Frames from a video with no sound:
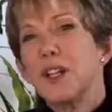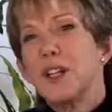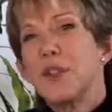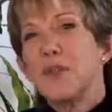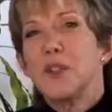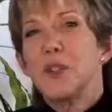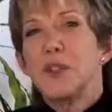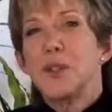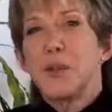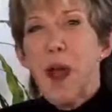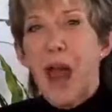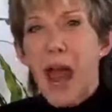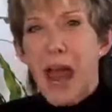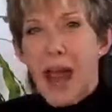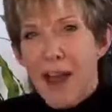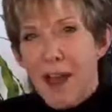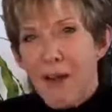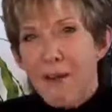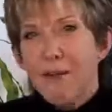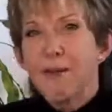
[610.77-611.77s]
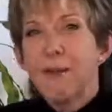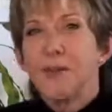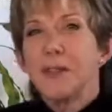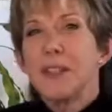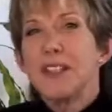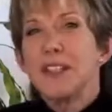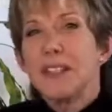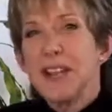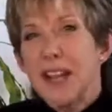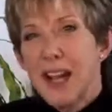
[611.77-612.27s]
you do
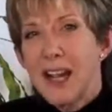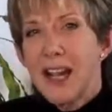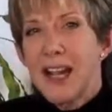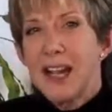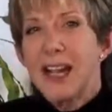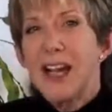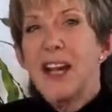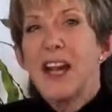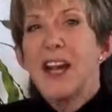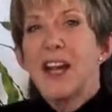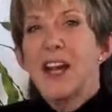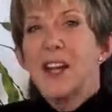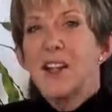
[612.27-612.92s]
every day